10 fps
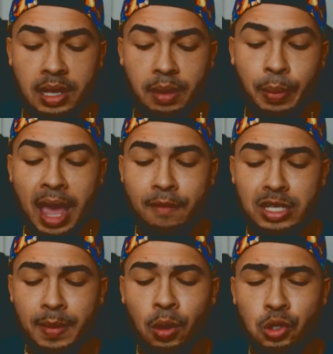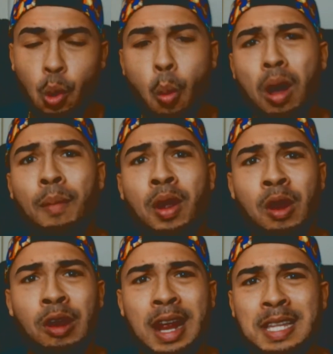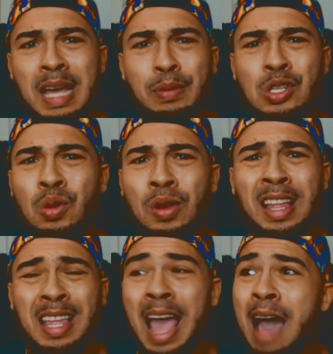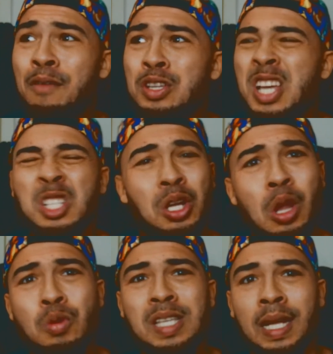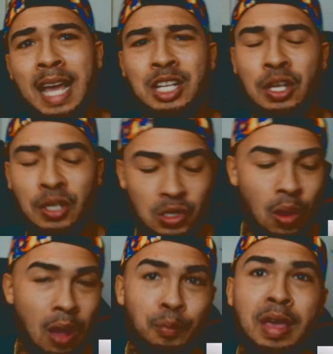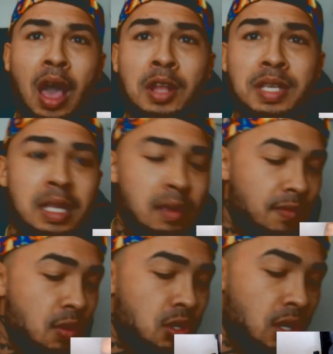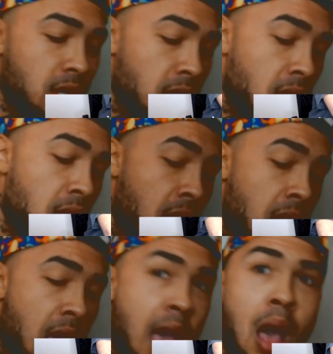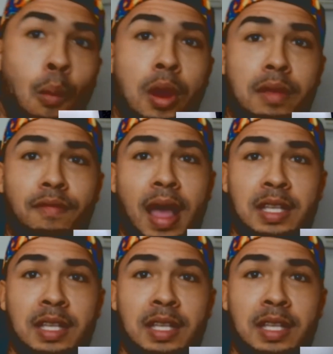But every time I go to a Walmart or any type of store, like, they have such a low selection. So I'll be hunting in the future where to find